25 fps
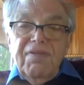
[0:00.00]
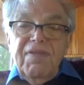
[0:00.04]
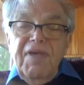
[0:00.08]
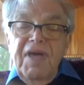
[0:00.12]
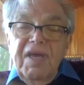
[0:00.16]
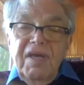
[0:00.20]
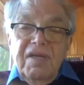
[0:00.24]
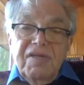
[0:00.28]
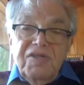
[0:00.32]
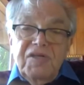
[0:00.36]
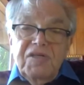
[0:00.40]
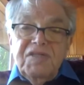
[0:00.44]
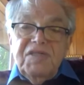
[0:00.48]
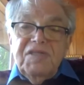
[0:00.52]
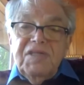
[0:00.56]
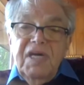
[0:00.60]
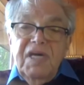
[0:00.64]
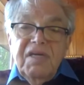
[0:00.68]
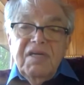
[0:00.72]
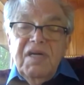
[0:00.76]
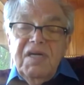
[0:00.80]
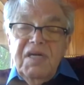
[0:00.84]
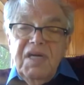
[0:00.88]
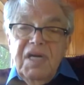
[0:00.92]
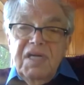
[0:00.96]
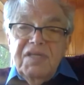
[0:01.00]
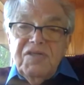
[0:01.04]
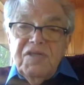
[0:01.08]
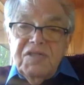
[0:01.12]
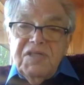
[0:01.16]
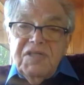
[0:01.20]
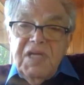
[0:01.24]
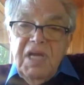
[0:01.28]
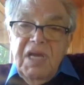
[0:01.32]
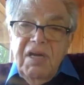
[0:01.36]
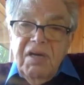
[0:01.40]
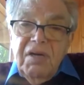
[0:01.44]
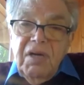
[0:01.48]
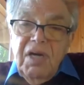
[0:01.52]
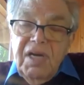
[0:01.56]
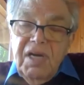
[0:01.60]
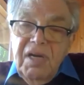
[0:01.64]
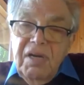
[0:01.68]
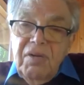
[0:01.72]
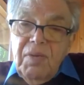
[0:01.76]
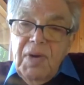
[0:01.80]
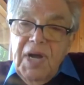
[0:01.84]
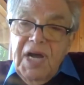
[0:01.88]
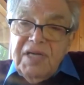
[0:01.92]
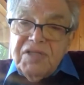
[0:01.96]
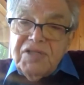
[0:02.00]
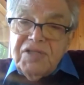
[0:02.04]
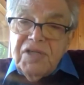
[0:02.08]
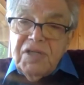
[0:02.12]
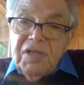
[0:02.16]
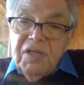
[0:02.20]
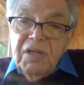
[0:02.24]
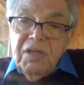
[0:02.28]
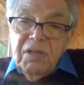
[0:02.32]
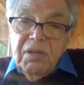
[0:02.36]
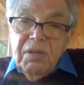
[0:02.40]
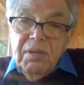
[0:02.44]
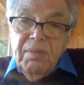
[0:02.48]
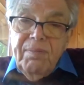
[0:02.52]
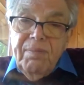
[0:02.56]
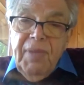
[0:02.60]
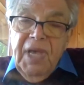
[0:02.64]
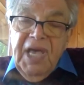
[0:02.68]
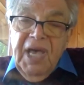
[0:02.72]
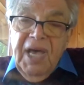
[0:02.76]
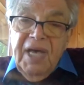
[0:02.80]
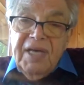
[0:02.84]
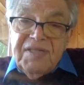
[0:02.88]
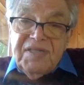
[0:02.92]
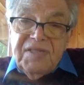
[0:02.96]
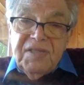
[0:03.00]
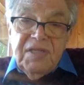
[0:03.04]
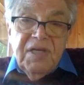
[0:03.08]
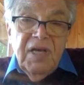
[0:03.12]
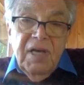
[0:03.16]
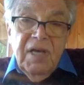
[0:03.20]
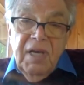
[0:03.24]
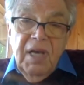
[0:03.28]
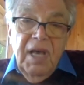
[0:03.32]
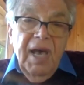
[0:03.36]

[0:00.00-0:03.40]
thing and just say it's just ir irrational mass,